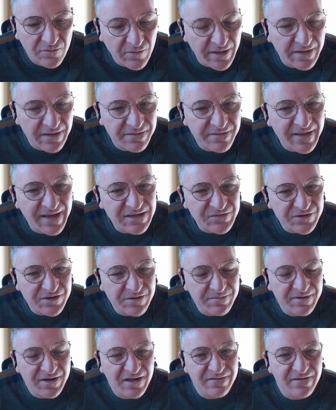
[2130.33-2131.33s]
Great. Thanks for
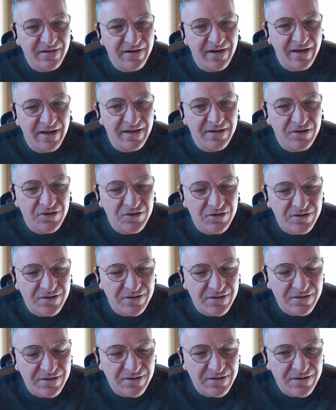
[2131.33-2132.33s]
coming on today.
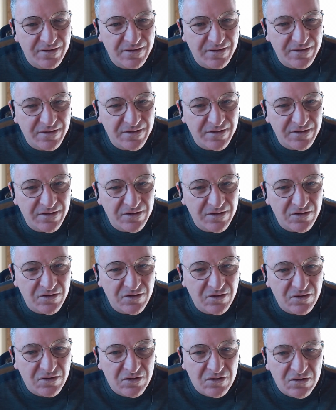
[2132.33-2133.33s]
Thank you.
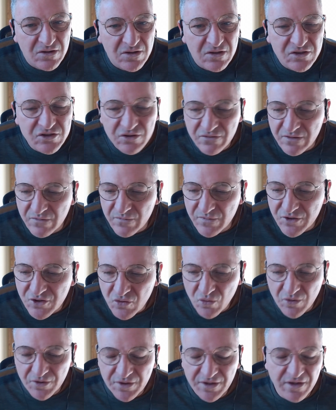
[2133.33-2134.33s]
So the
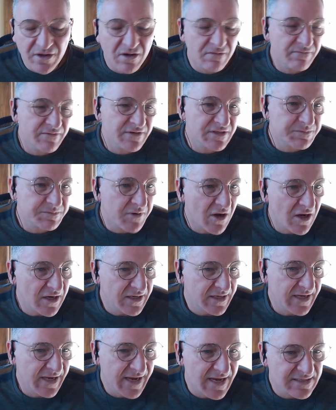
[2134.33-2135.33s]
recording of this
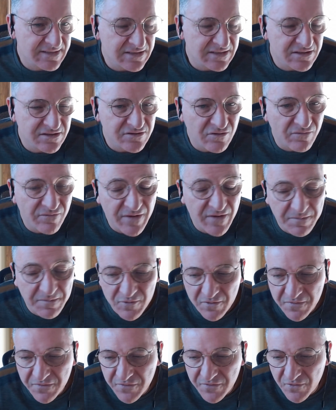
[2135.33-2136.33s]
podcast is
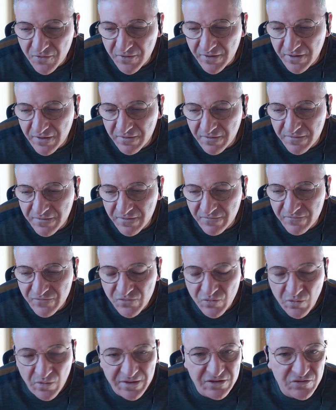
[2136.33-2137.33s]
November 30th
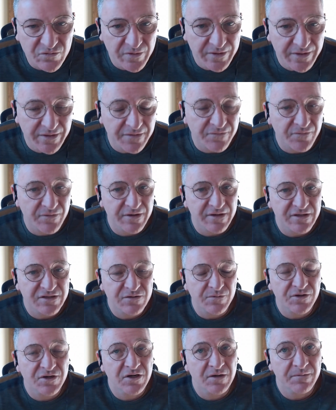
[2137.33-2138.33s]
of 2023,
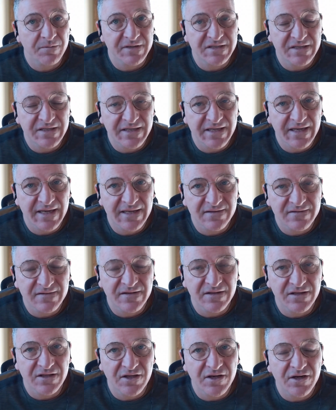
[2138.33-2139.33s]
so we're coming to the end
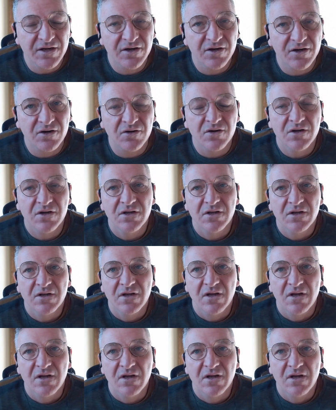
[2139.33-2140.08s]
of the year.